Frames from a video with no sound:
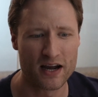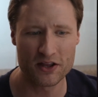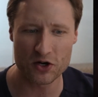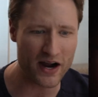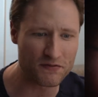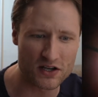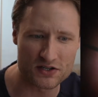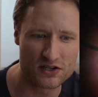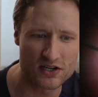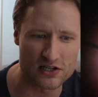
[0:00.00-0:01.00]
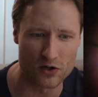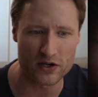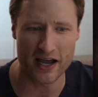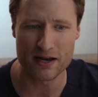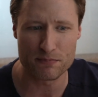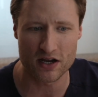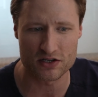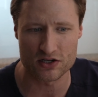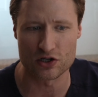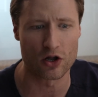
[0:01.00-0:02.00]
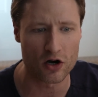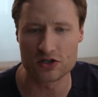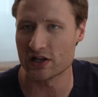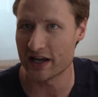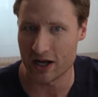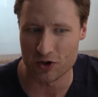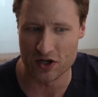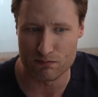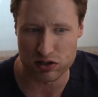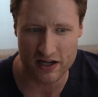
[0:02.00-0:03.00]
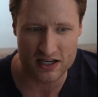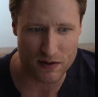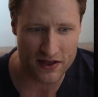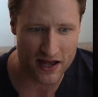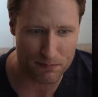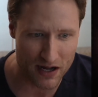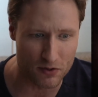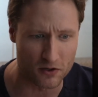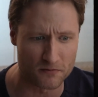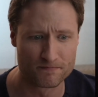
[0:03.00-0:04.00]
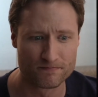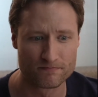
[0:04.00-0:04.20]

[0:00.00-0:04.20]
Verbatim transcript: And the graft doesn't dislocate because it's largely held in place by that bubble.